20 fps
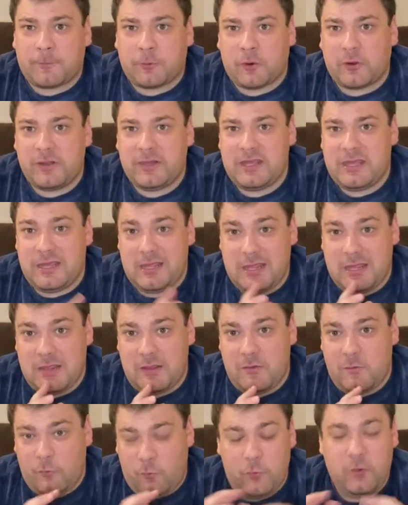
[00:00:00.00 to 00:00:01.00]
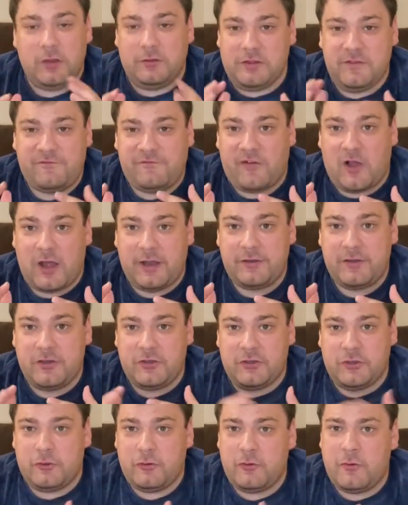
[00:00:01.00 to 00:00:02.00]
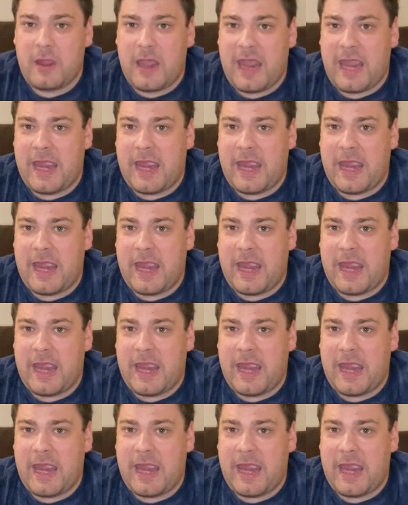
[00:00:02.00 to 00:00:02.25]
pretty really fun to do,